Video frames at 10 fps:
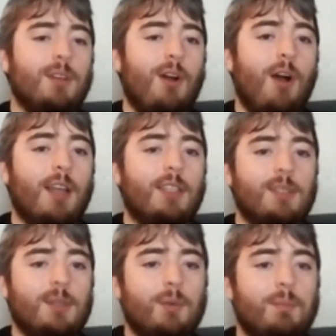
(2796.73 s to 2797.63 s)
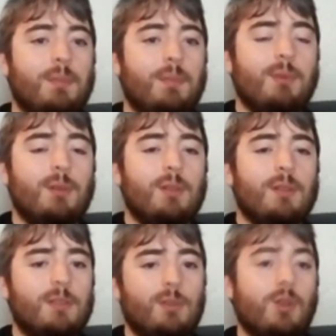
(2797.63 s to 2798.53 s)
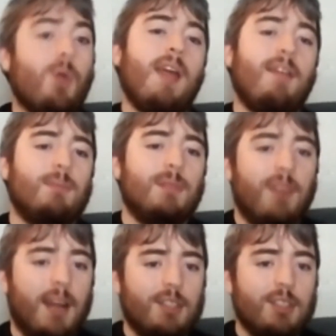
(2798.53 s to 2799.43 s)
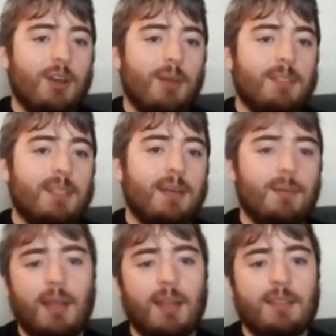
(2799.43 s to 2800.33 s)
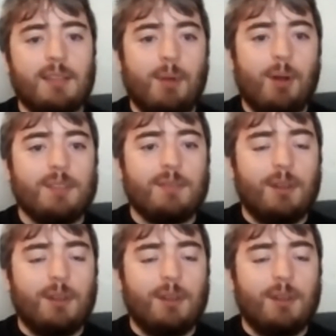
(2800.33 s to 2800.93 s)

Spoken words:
onto people who don't have to be financially compensated by the parties involved.